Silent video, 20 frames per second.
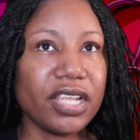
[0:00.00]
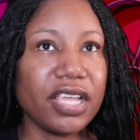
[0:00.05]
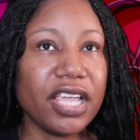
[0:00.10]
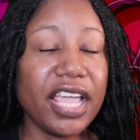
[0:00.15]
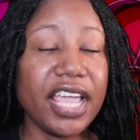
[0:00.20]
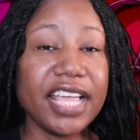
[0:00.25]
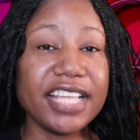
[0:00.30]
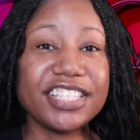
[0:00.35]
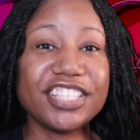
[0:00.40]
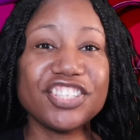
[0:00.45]

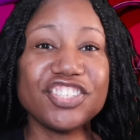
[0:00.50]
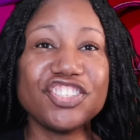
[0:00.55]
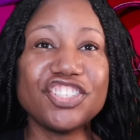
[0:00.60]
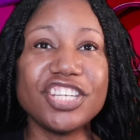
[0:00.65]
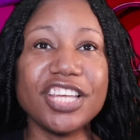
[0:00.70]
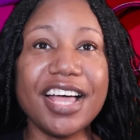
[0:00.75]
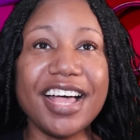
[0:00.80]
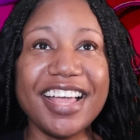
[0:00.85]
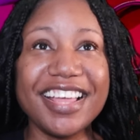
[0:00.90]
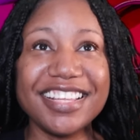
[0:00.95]
it's
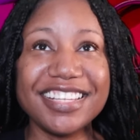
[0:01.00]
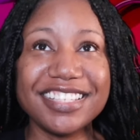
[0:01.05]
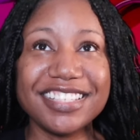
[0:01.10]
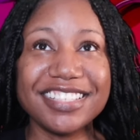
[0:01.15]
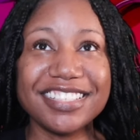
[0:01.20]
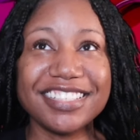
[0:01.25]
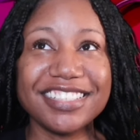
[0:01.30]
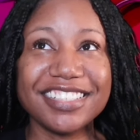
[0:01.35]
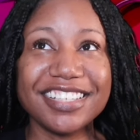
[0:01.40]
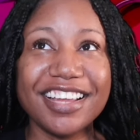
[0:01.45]

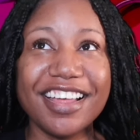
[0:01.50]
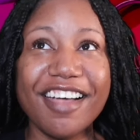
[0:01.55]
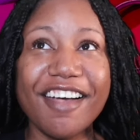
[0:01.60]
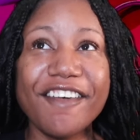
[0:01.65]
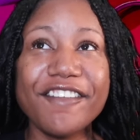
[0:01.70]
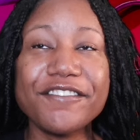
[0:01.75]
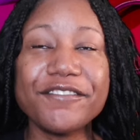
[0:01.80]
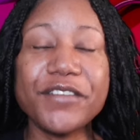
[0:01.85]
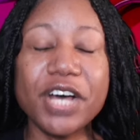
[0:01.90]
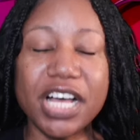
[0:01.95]
just
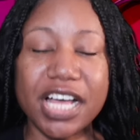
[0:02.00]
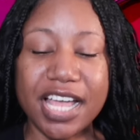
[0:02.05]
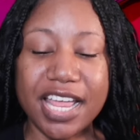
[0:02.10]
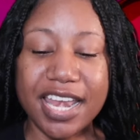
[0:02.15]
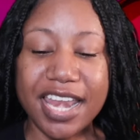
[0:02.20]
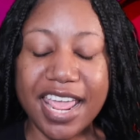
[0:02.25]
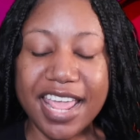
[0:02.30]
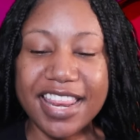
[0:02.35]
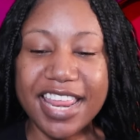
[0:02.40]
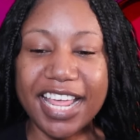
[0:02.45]

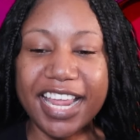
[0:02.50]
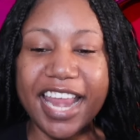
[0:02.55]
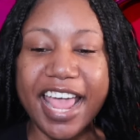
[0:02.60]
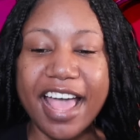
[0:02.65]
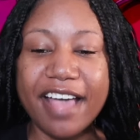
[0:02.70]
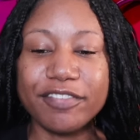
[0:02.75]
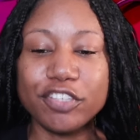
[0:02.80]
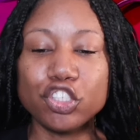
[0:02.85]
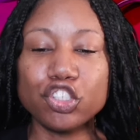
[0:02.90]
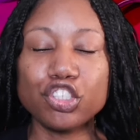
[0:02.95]
fun. And they can
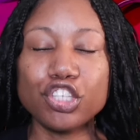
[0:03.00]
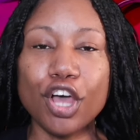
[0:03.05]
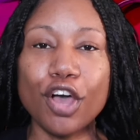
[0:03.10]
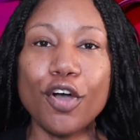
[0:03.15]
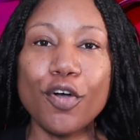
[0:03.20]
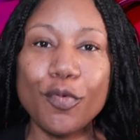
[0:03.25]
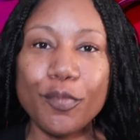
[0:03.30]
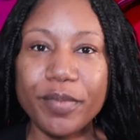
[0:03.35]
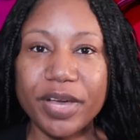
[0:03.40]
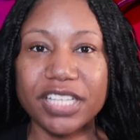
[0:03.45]
have
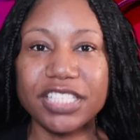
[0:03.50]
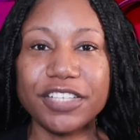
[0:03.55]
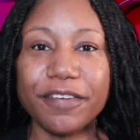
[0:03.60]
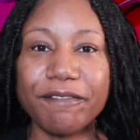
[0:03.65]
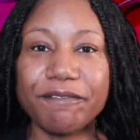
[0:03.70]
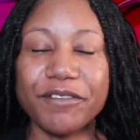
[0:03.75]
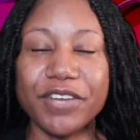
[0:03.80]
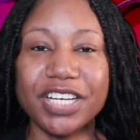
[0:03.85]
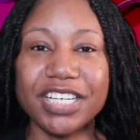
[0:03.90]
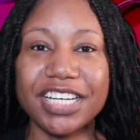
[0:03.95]
so much
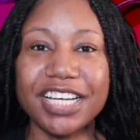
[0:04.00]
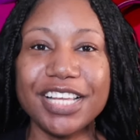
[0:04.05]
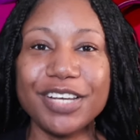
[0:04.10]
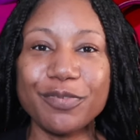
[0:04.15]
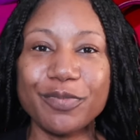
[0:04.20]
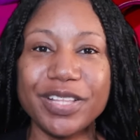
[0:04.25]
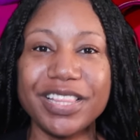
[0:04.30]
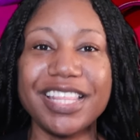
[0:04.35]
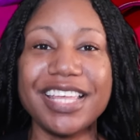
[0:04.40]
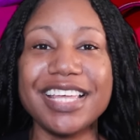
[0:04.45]

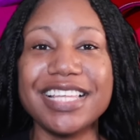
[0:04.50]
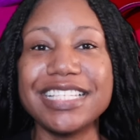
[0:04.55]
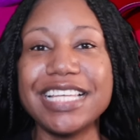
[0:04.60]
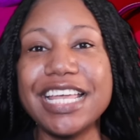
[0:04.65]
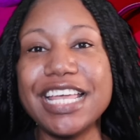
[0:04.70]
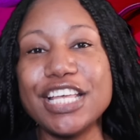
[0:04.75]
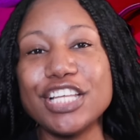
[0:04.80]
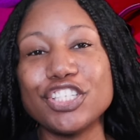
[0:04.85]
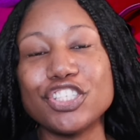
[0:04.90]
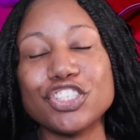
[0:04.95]
fun with this,
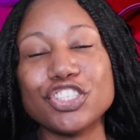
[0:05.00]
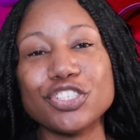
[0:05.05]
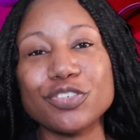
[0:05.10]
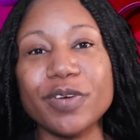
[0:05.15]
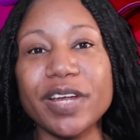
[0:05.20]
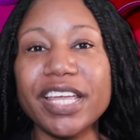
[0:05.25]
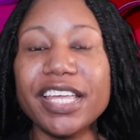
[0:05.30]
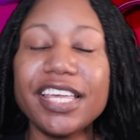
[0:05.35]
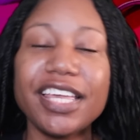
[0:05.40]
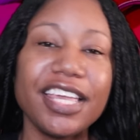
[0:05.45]

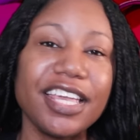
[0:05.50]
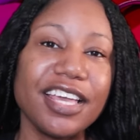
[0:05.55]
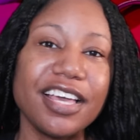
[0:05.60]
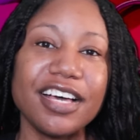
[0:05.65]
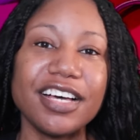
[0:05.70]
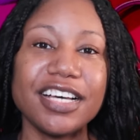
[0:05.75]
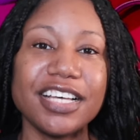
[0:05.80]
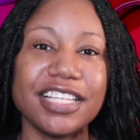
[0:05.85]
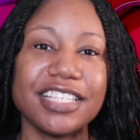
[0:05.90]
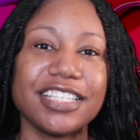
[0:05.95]
stringing
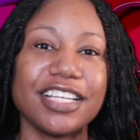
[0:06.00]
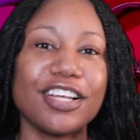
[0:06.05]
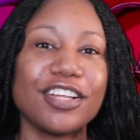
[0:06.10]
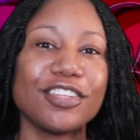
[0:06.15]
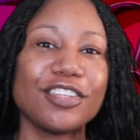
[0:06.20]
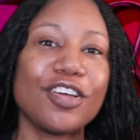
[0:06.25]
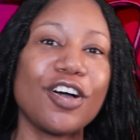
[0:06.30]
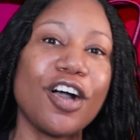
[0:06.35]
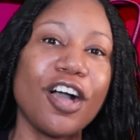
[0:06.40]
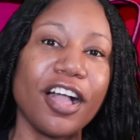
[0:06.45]
us
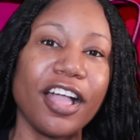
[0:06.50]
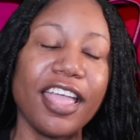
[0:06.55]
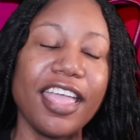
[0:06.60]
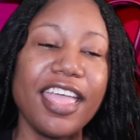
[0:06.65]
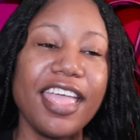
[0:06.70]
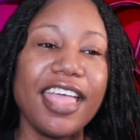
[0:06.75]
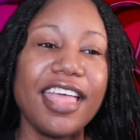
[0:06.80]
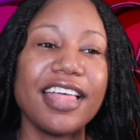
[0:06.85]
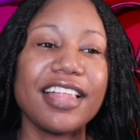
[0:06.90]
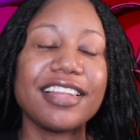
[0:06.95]
along.
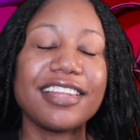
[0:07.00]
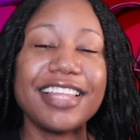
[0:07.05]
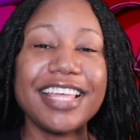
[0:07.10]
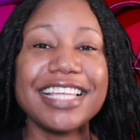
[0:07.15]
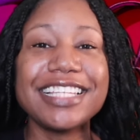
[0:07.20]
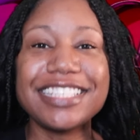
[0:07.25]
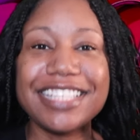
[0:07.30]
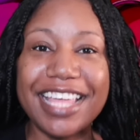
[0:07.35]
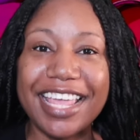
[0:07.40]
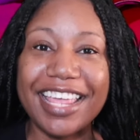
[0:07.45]

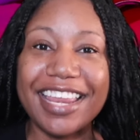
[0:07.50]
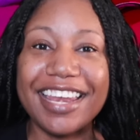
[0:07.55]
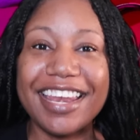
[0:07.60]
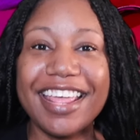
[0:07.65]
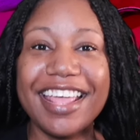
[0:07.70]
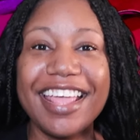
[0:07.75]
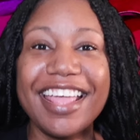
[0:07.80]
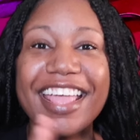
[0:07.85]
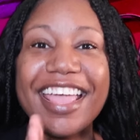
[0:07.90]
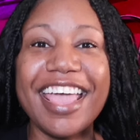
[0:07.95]

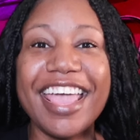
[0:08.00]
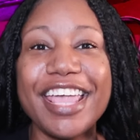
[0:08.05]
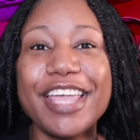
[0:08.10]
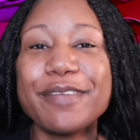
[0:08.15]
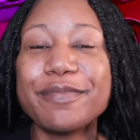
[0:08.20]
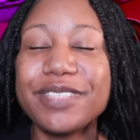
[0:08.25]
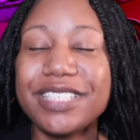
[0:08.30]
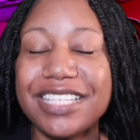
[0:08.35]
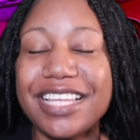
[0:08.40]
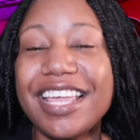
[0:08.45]
Listen,
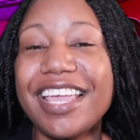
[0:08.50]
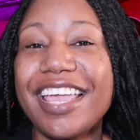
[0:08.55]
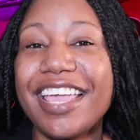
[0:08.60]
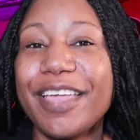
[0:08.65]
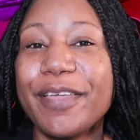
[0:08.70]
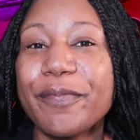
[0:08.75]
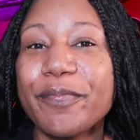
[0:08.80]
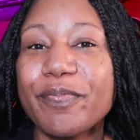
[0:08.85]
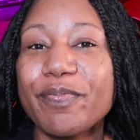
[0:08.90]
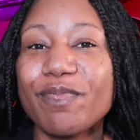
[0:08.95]

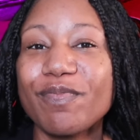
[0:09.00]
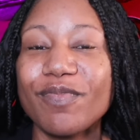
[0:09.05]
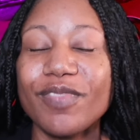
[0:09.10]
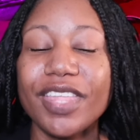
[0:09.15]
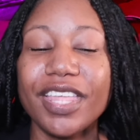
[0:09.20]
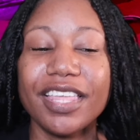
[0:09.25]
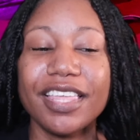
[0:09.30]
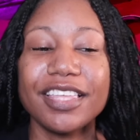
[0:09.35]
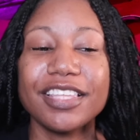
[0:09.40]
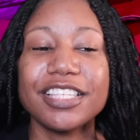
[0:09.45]
AMC,
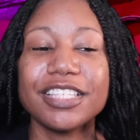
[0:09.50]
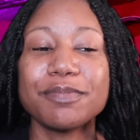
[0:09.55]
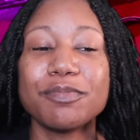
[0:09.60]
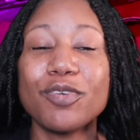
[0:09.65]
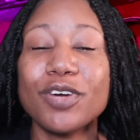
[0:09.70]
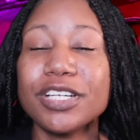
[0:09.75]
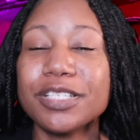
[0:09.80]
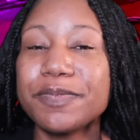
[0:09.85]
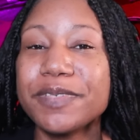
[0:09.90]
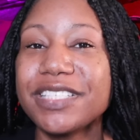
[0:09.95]

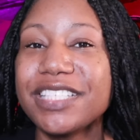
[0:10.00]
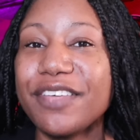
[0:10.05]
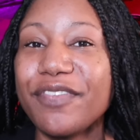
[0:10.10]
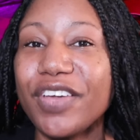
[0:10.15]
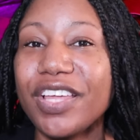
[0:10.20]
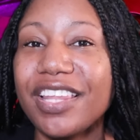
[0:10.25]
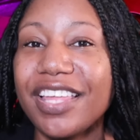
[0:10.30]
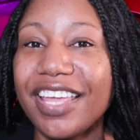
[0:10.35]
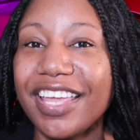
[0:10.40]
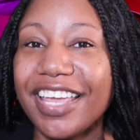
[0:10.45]
more
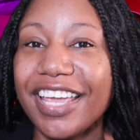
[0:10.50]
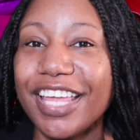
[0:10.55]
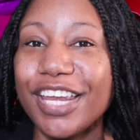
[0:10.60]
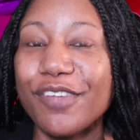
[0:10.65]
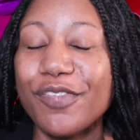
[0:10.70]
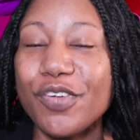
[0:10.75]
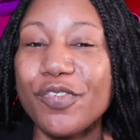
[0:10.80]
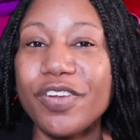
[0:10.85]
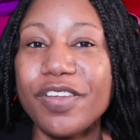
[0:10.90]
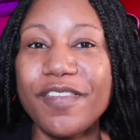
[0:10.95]
specifically,
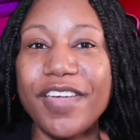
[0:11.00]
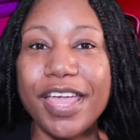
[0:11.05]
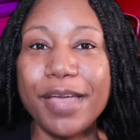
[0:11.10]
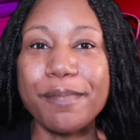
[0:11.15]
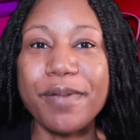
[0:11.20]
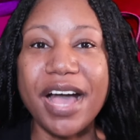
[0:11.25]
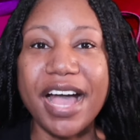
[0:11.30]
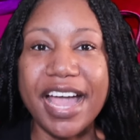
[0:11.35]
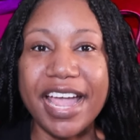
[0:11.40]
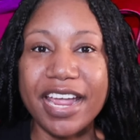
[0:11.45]
Interview with a
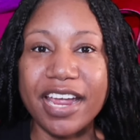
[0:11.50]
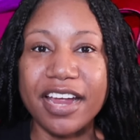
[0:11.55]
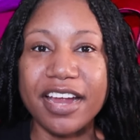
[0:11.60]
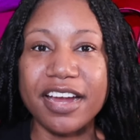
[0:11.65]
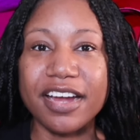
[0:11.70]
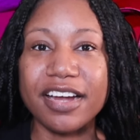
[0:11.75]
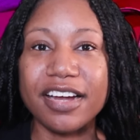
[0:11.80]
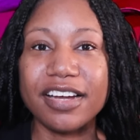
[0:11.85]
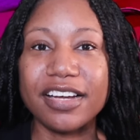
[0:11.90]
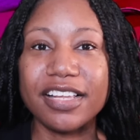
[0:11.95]

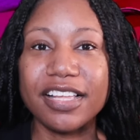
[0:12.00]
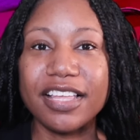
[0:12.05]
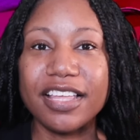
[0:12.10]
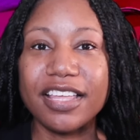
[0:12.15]
Vampire.